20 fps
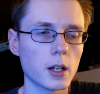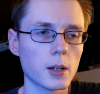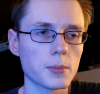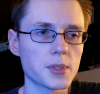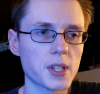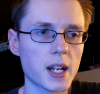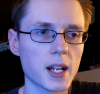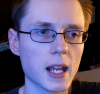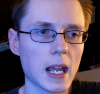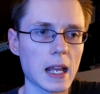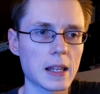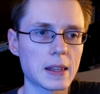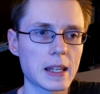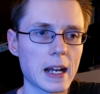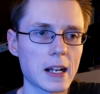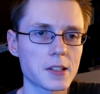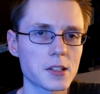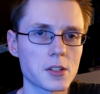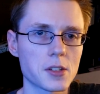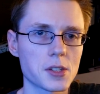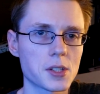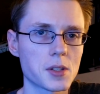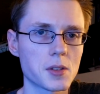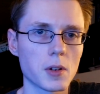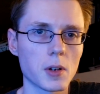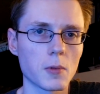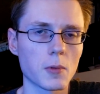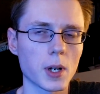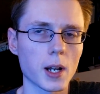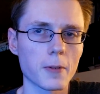dedicate that to just
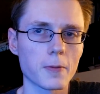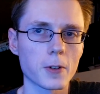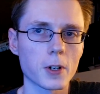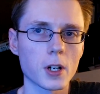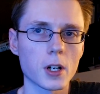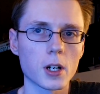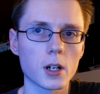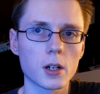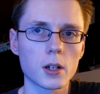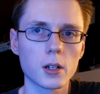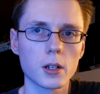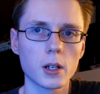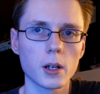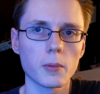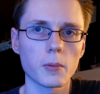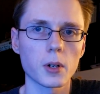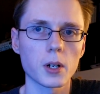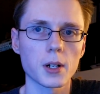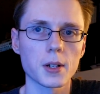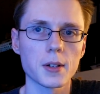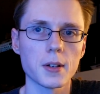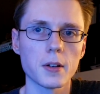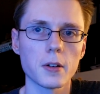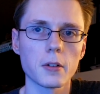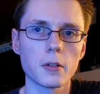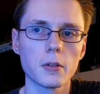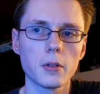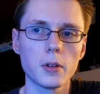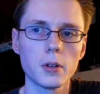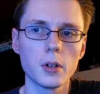doing whatever I want to do.
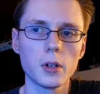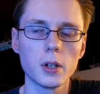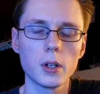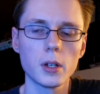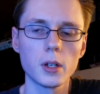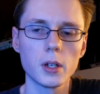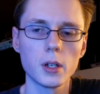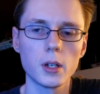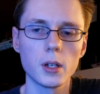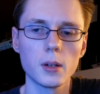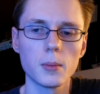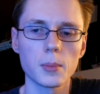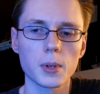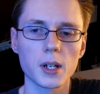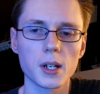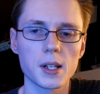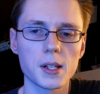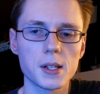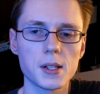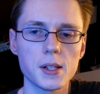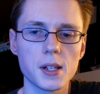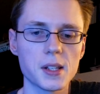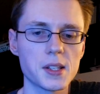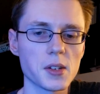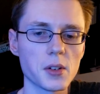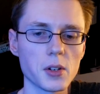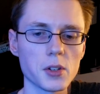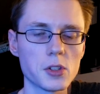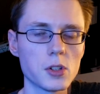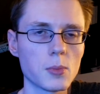But it's
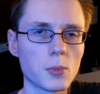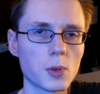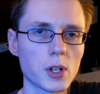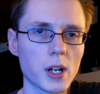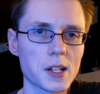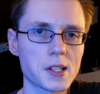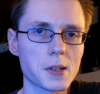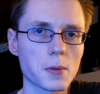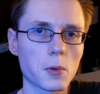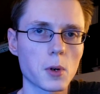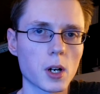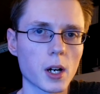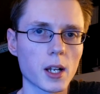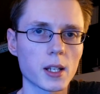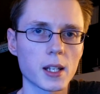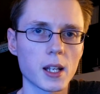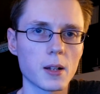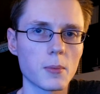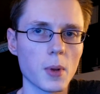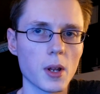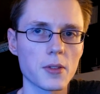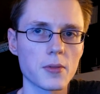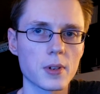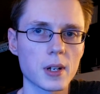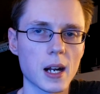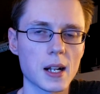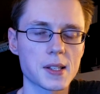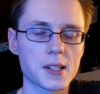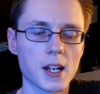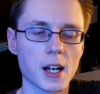only 2 more nights of work and then my 3
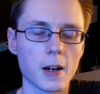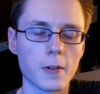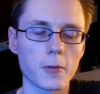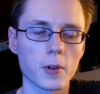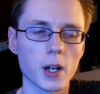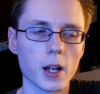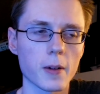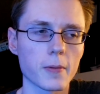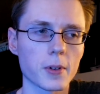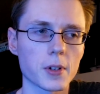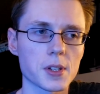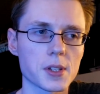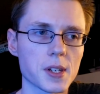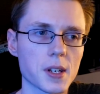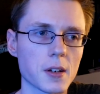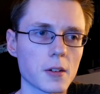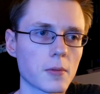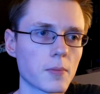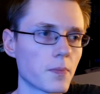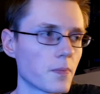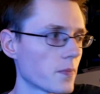nights off, whatever, so.